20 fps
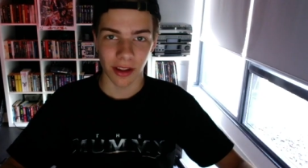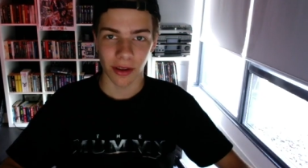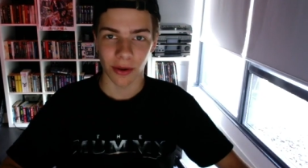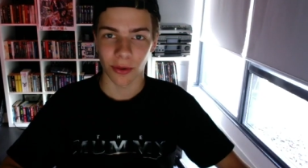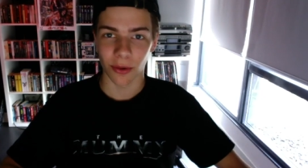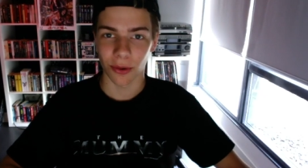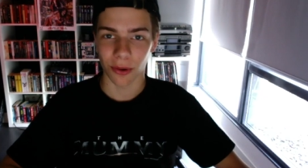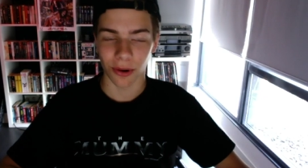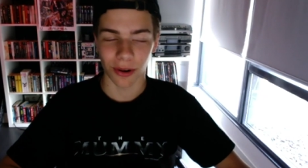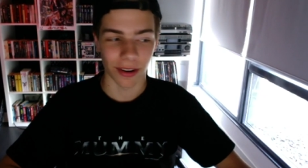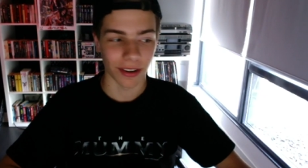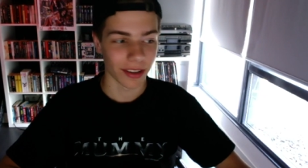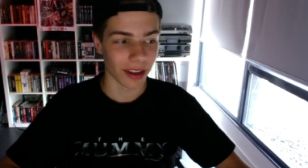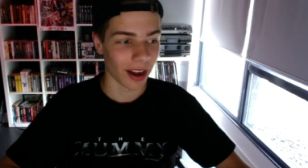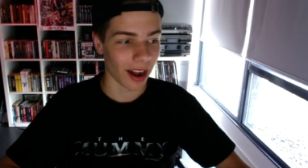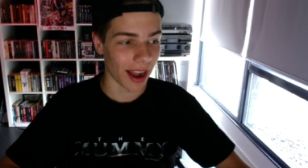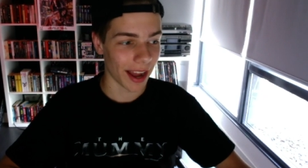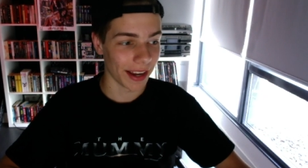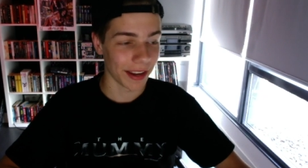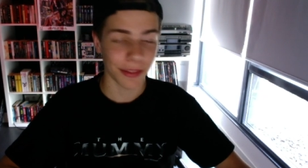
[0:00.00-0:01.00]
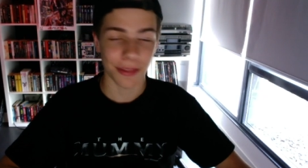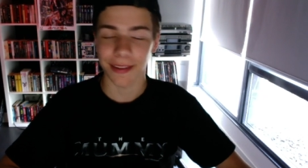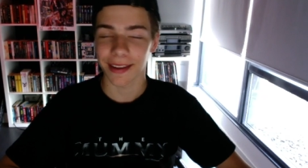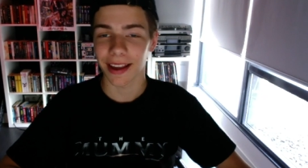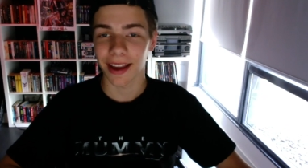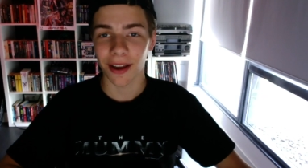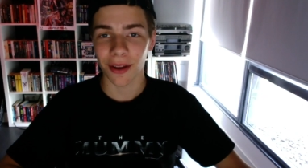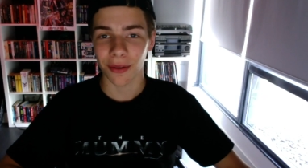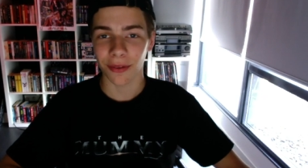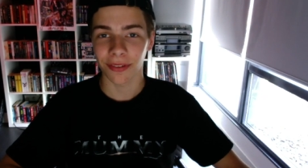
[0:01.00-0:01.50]
Or uh, anything
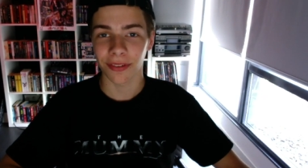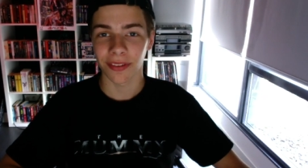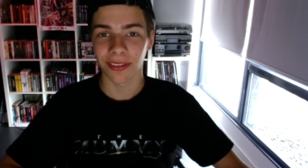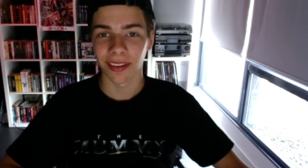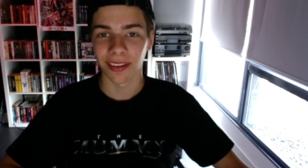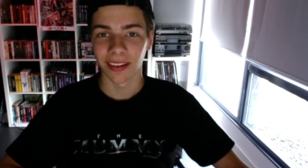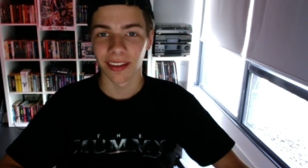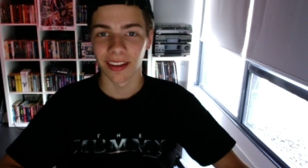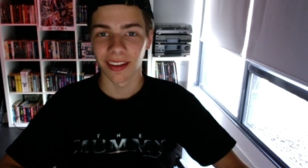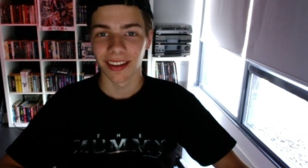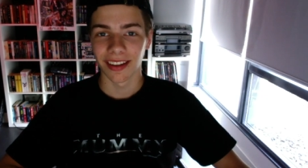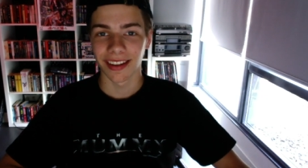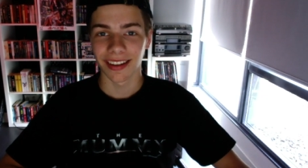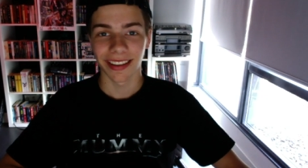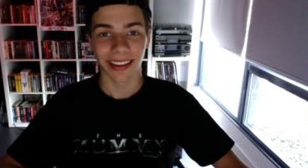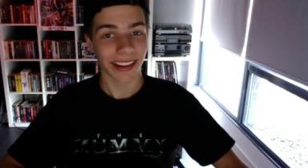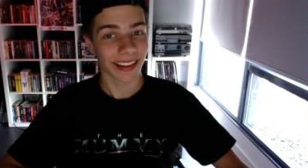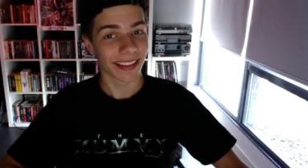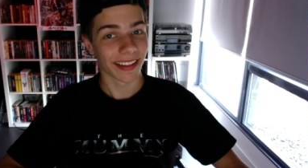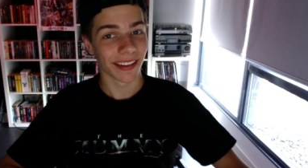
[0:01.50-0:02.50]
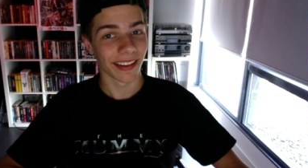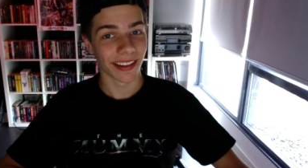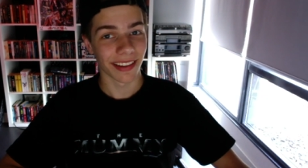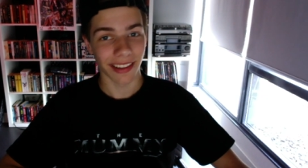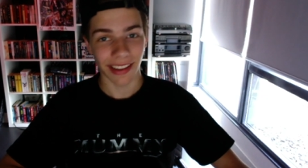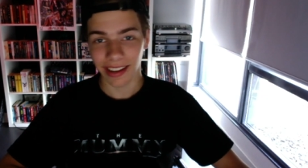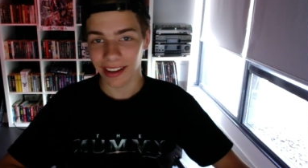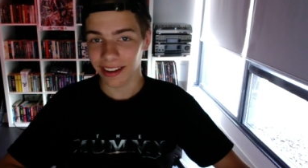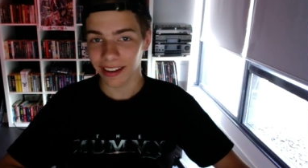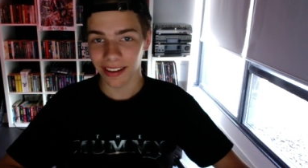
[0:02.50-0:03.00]
else, click the
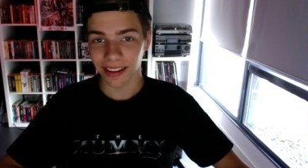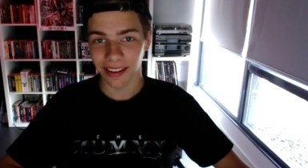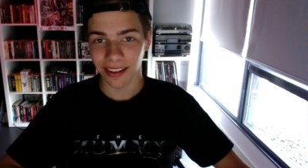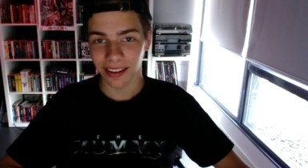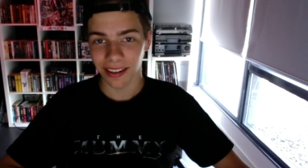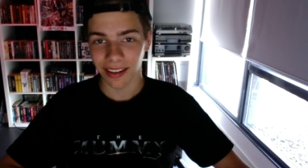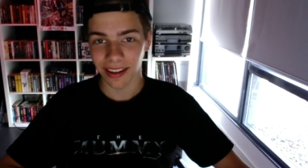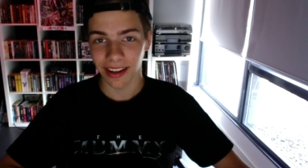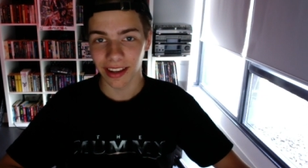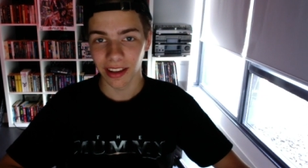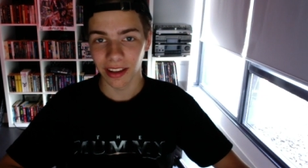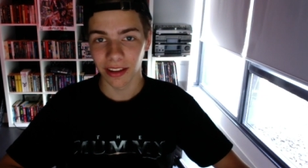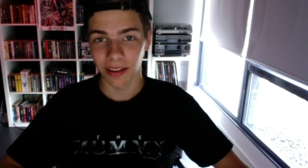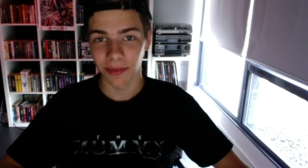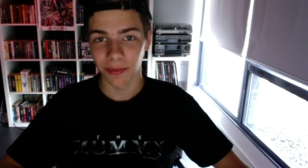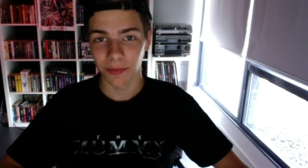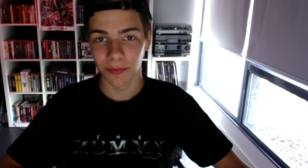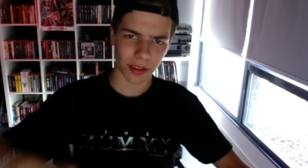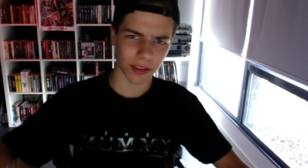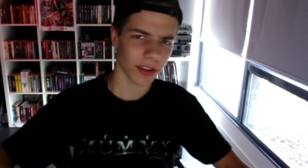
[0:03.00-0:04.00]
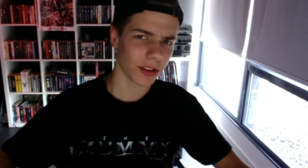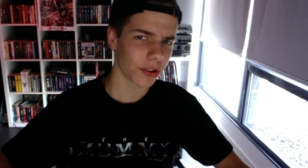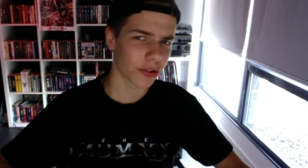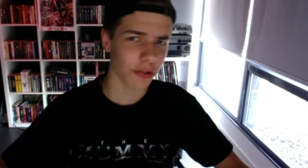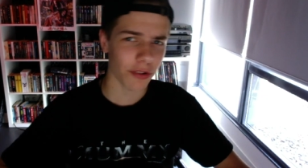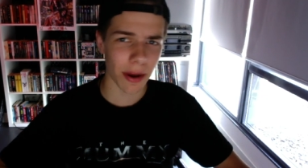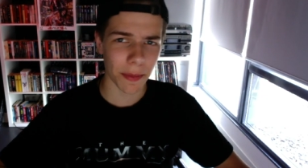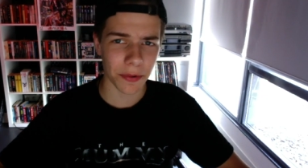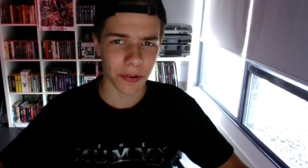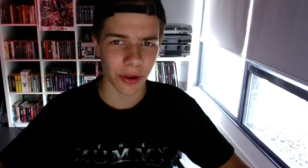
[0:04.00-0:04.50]
link in the
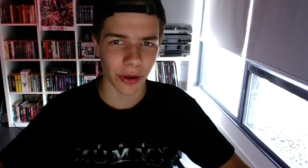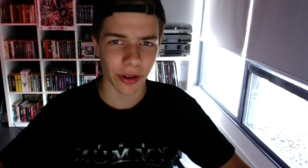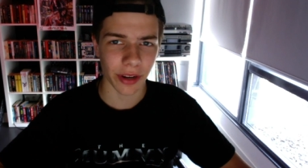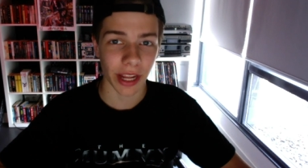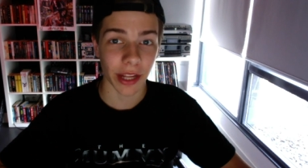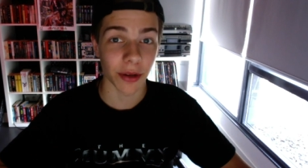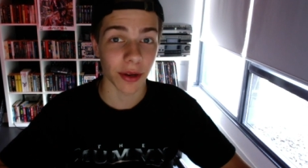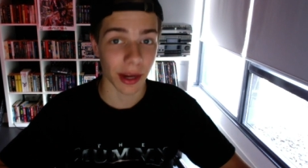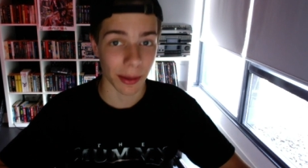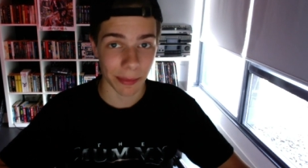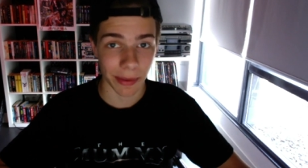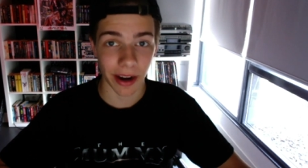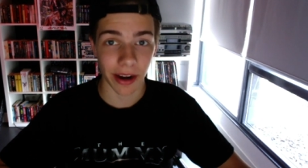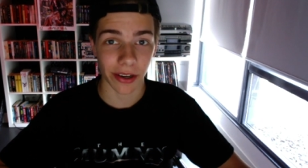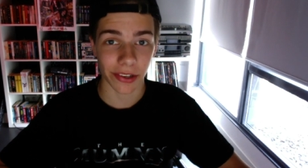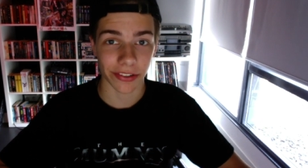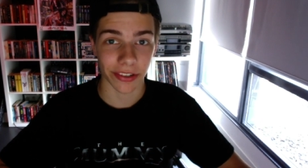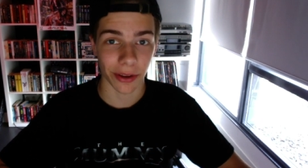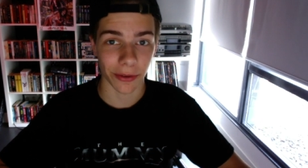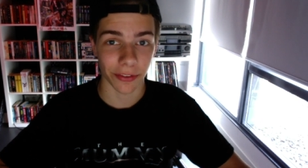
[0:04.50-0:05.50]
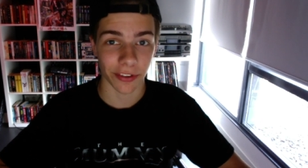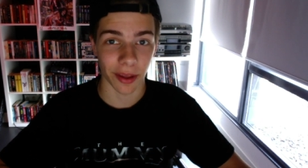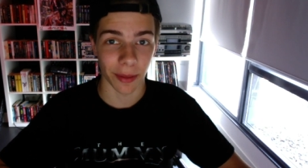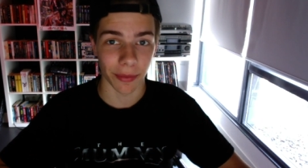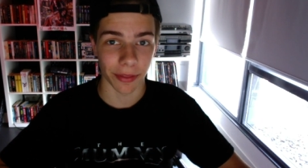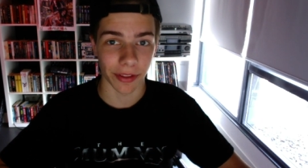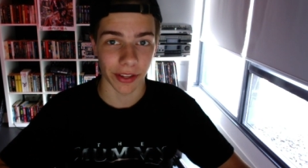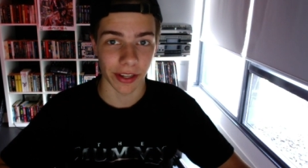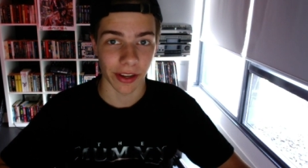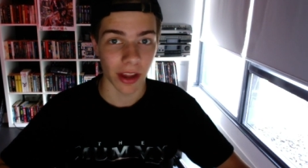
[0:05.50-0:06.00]
description and you can buy yourself
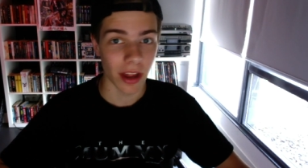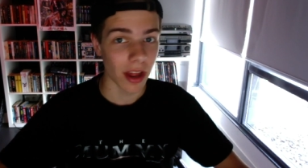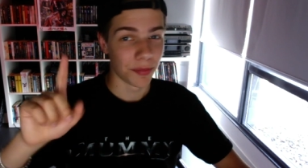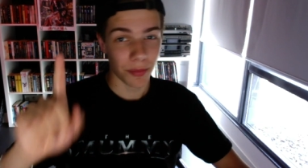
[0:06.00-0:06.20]
something.